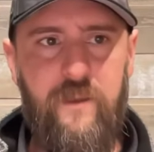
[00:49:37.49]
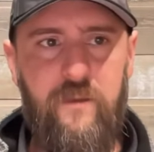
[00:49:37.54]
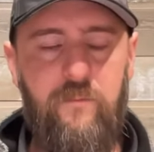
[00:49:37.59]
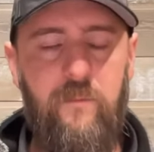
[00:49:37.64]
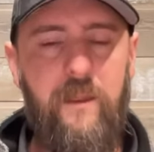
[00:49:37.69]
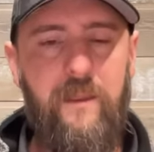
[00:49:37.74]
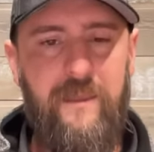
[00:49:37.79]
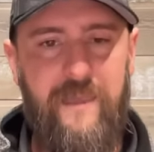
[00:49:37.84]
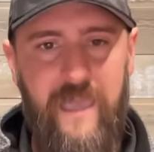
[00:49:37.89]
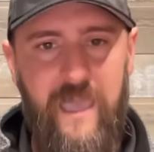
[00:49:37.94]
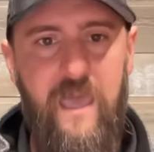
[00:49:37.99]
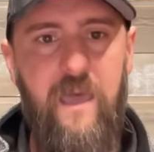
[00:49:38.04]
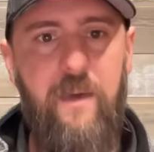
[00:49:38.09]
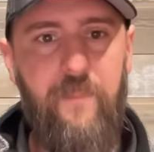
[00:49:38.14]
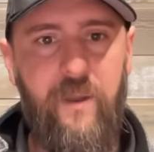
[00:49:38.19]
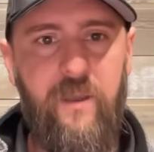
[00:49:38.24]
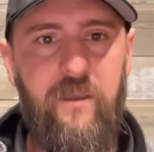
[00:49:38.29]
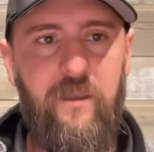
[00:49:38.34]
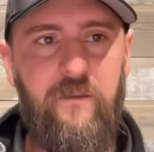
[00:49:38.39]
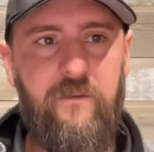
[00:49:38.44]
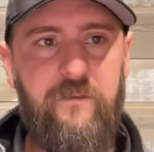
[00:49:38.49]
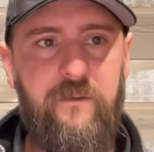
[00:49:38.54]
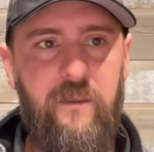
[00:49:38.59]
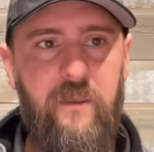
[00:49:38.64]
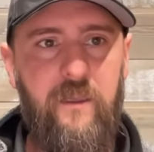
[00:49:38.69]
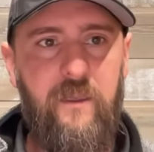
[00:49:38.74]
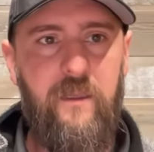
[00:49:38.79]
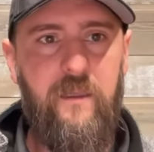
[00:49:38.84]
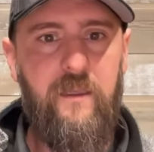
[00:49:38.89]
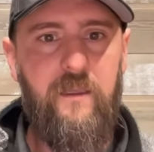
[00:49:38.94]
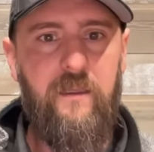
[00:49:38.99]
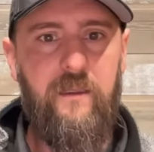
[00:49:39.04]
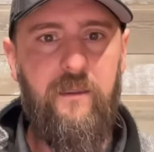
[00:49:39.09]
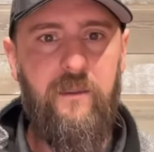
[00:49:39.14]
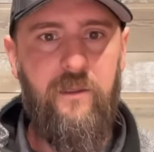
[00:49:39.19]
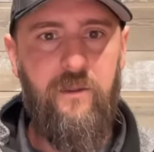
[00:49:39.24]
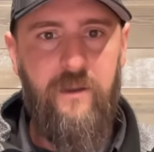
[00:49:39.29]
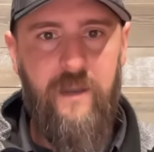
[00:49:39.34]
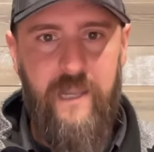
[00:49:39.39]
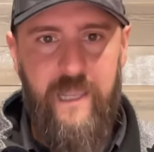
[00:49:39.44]
I'm like, yeah, because
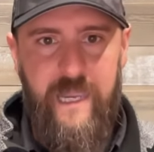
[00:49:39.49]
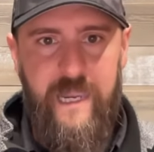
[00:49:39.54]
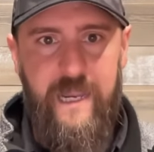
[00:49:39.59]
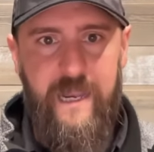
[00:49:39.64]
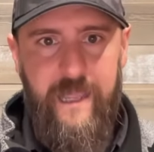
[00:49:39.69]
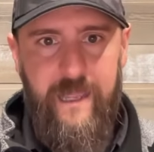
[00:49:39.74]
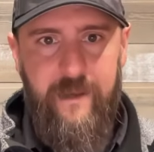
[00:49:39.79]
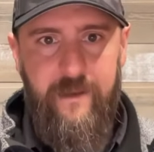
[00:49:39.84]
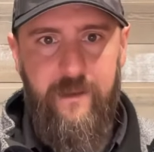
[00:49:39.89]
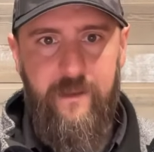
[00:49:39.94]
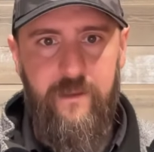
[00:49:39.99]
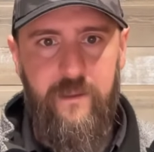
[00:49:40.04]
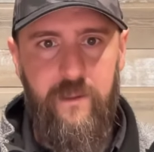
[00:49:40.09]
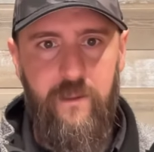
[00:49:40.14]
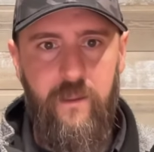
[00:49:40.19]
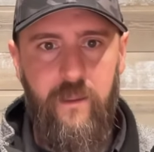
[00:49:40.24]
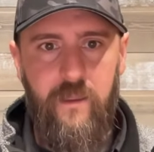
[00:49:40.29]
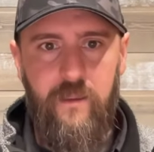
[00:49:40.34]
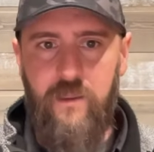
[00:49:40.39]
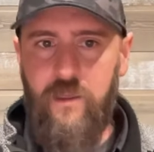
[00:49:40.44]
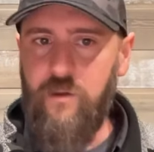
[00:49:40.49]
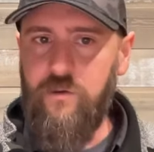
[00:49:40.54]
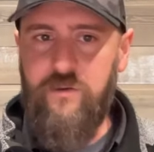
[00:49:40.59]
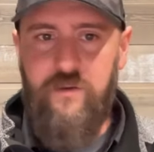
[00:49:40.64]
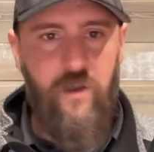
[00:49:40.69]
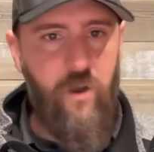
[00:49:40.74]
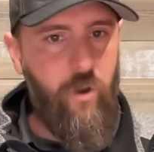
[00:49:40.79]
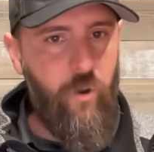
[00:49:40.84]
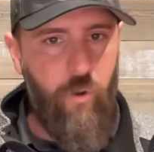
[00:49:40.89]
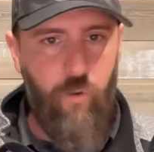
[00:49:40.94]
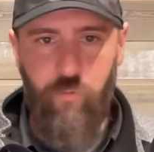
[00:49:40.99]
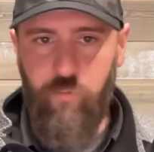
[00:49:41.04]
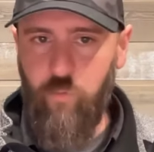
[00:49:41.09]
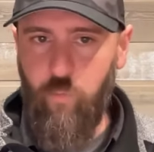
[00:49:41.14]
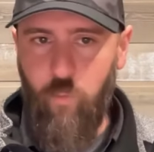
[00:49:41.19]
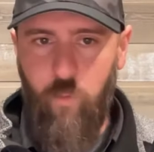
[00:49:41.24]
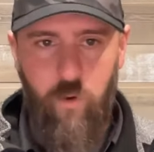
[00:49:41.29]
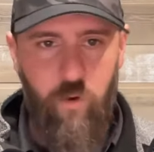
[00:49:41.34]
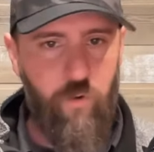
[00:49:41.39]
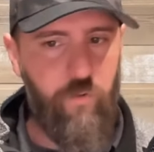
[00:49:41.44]
you need it. You, you don't
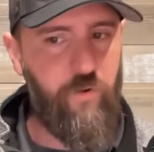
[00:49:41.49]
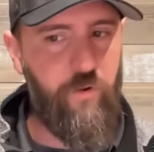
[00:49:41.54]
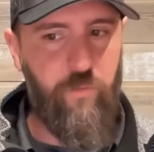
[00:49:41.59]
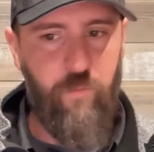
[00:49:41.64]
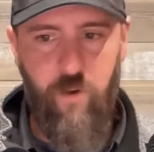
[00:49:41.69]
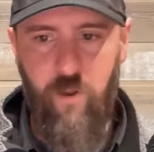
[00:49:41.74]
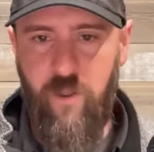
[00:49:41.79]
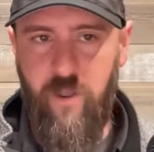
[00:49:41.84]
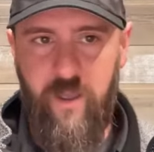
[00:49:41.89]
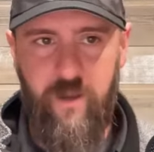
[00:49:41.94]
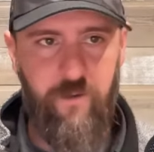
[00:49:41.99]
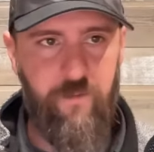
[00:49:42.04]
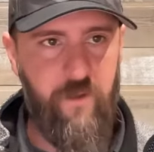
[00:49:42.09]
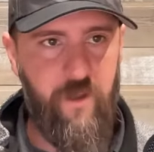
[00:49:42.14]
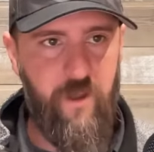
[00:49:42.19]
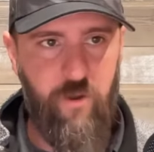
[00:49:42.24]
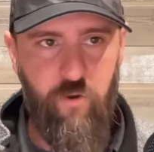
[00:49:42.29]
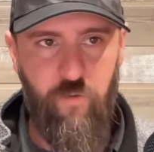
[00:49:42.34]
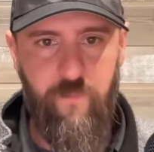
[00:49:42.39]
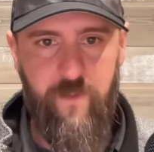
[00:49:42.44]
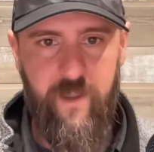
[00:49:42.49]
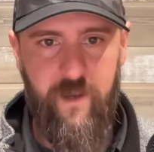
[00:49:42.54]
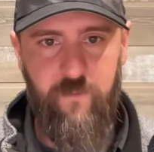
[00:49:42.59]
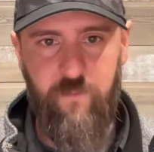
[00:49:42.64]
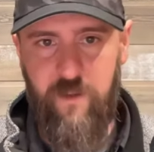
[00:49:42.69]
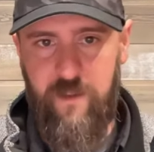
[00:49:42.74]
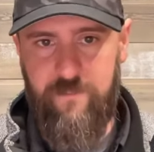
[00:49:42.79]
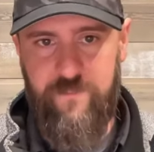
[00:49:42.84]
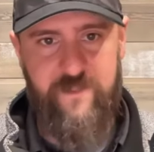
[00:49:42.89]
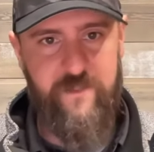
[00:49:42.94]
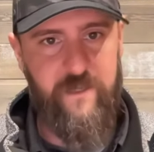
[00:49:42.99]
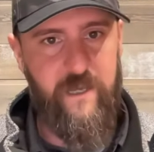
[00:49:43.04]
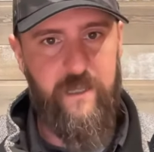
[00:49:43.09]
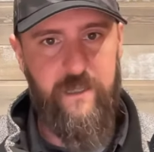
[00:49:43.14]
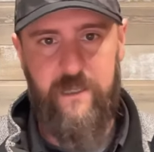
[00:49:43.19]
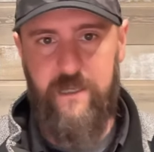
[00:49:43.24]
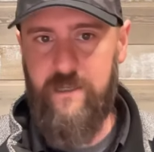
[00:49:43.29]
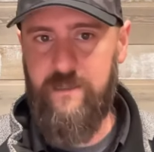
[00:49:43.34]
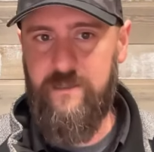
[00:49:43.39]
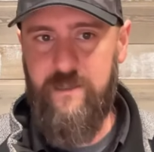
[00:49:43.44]
want to run on a homemade website.
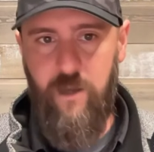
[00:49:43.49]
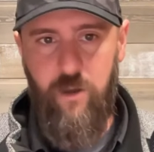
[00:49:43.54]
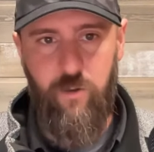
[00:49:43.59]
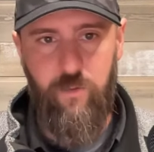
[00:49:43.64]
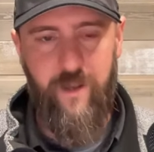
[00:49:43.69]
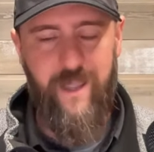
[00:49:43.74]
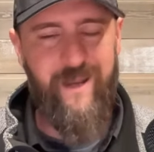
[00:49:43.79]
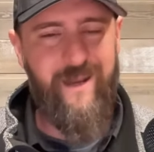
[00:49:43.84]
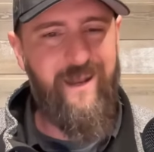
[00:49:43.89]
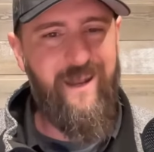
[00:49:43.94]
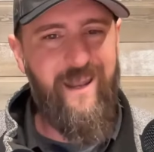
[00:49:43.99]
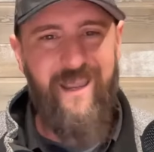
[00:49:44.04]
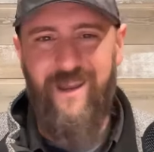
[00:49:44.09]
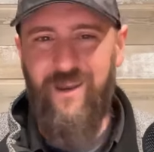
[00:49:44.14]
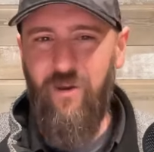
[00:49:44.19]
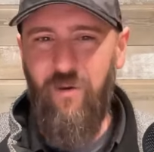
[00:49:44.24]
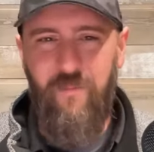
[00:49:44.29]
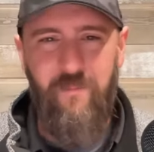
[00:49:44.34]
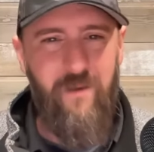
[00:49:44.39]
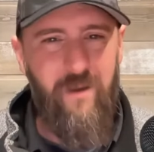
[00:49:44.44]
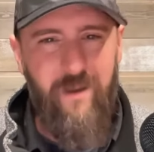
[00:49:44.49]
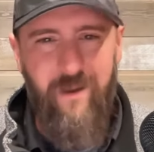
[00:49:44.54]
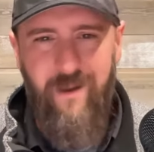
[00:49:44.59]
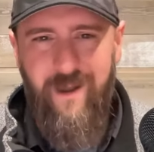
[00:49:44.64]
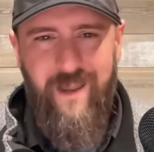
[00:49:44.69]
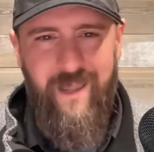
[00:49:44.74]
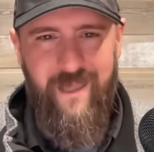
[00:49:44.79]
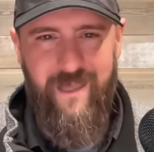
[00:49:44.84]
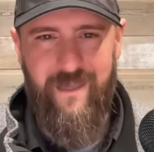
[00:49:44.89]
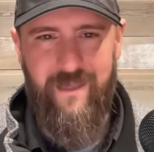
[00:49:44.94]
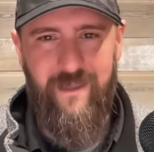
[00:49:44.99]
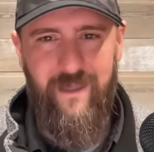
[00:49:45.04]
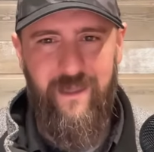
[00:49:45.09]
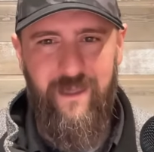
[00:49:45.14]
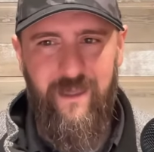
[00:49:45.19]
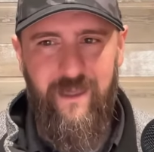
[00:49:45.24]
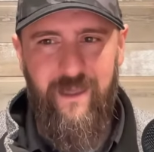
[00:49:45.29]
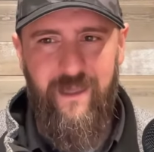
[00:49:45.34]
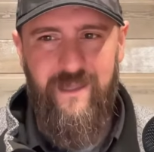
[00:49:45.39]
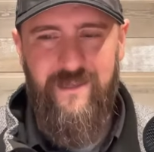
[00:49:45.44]
You don't. And it ain't no money.
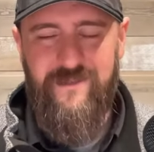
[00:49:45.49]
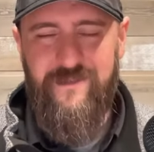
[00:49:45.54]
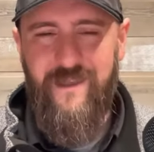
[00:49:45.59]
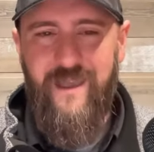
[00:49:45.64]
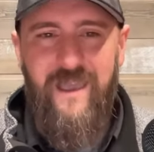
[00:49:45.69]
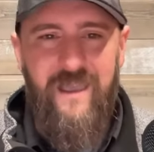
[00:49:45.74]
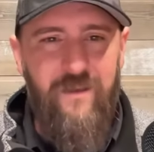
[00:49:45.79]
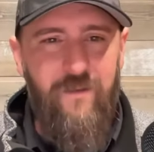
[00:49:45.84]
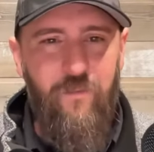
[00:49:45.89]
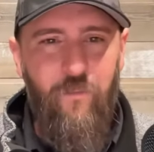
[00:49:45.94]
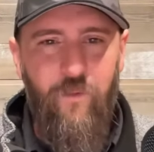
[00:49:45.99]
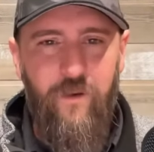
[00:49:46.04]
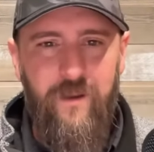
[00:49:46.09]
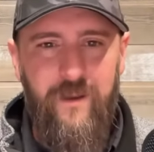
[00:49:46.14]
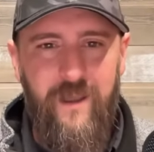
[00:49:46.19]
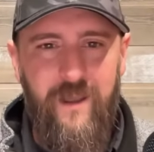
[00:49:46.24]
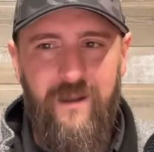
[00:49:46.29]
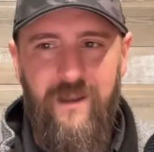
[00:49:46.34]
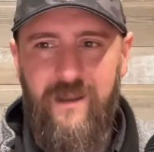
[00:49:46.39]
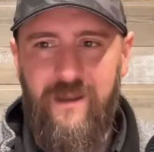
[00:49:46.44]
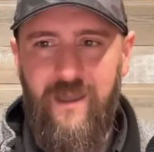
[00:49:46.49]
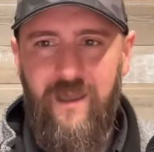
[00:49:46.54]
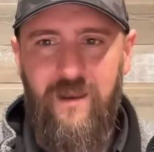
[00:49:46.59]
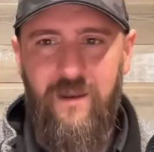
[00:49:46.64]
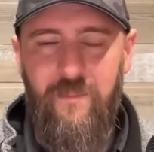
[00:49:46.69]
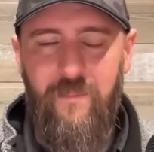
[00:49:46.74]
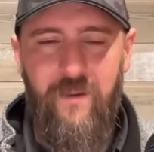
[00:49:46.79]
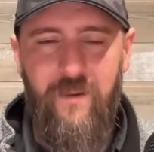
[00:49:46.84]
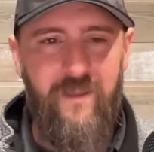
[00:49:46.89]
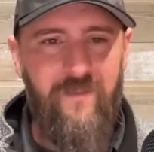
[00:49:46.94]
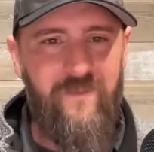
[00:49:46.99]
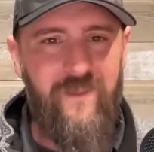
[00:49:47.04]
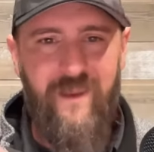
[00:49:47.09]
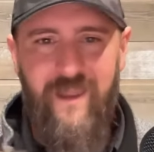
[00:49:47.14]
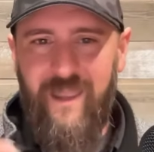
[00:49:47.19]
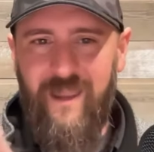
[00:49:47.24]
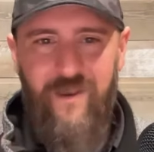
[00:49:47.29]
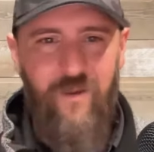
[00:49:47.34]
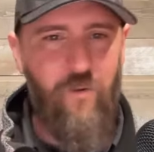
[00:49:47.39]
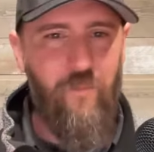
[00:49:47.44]
It's like 199 a month. It
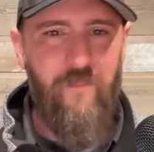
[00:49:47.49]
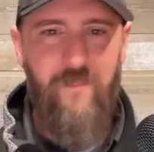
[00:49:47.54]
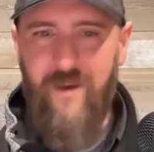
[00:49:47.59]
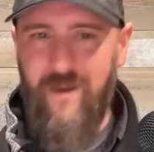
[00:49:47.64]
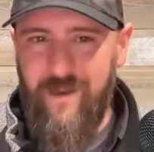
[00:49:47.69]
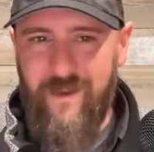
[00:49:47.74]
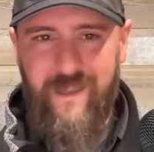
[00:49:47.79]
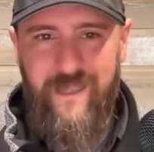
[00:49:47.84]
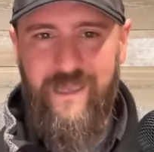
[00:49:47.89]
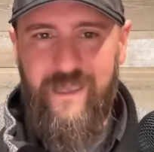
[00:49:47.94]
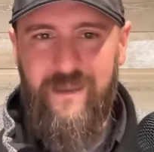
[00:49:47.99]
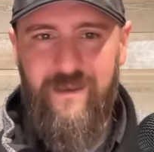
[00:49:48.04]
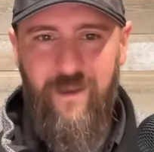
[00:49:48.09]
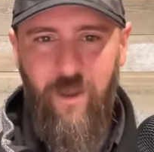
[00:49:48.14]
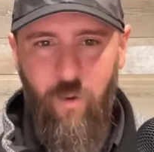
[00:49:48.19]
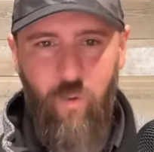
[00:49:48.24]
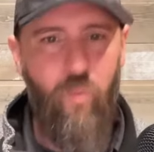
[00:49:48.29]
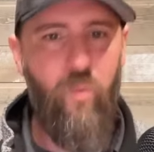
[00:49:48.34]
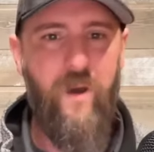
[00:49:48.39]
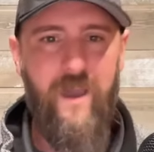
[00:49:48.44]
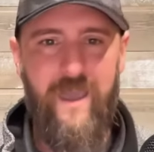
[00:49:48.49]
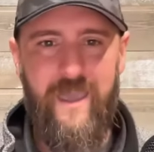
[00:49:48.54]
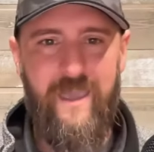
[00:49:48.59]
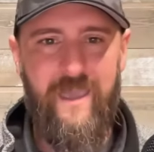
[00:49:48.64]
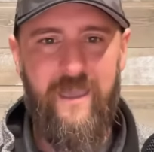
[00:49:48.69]
ain't no money. No way.